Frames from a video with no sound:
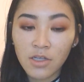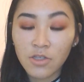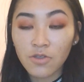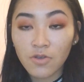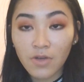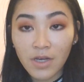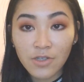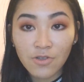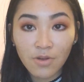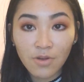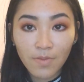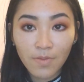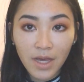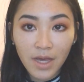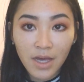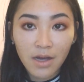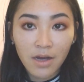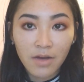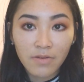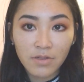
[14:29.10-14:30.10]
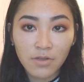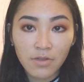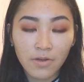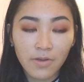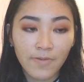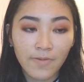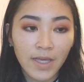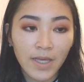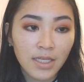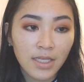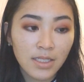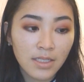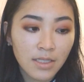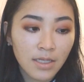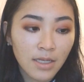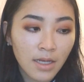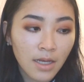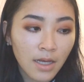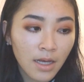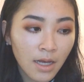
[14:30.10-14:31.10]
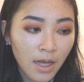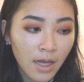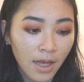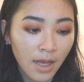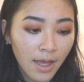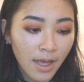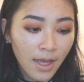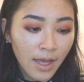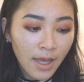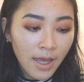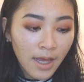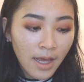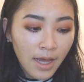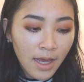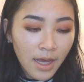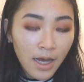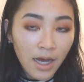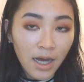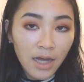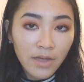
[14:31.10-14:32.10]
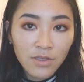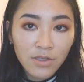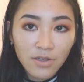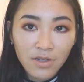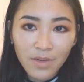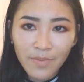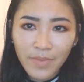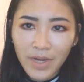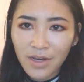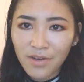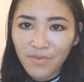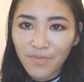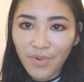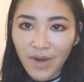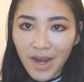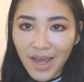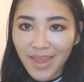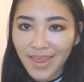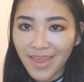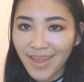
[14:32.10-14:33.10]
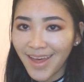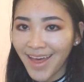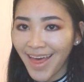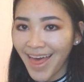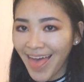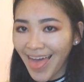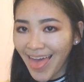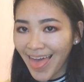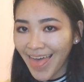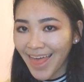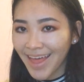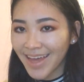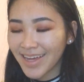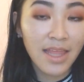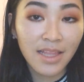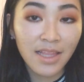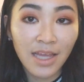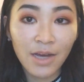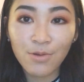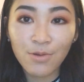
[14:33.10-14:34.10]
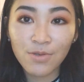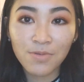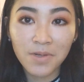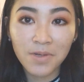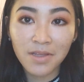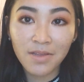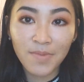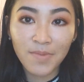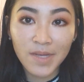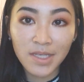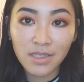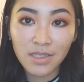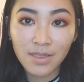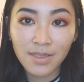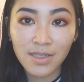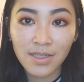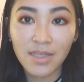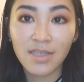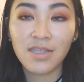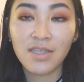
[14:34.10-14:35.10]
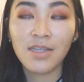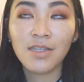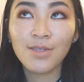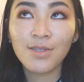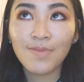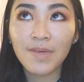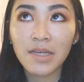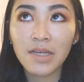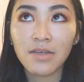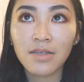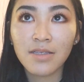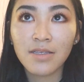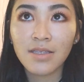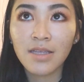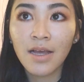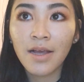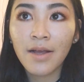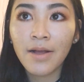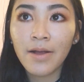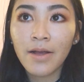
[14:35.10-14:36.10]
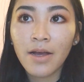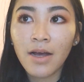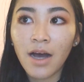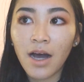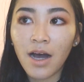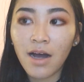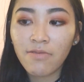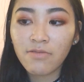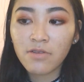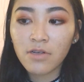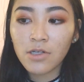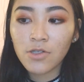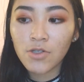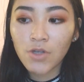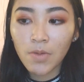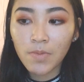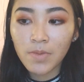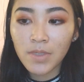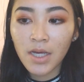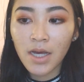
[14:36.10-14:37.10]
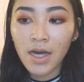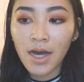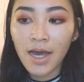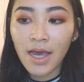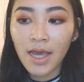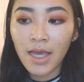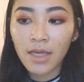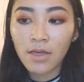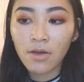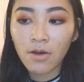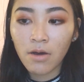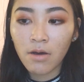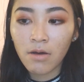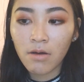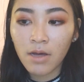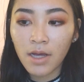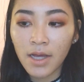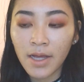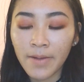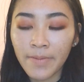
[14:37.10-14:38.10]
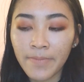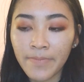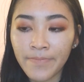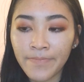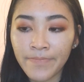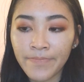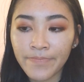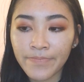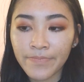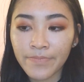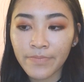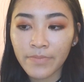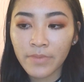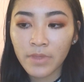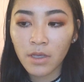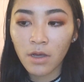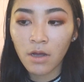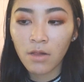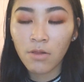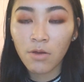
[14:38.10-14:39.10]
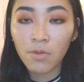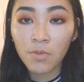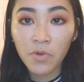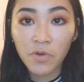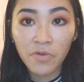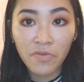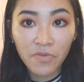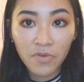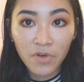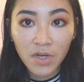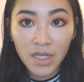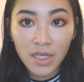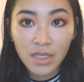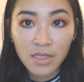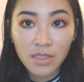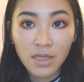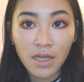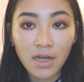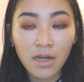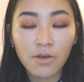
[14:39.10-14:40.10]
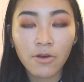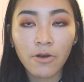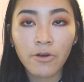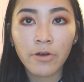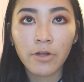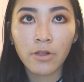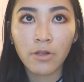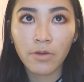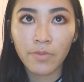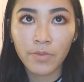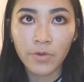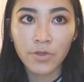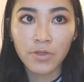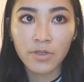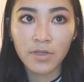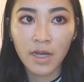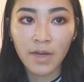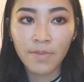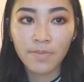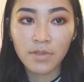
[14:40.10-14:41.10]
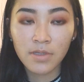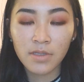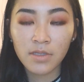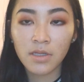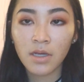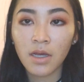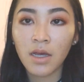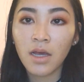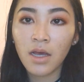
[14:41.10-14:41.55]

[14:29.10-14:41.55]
so I dropped that after 3 weeks. Sorry, I'm out of breath. I think that was one of the best decisions, because after I dropped it I got a lot more frees and I got a lot more SUPs,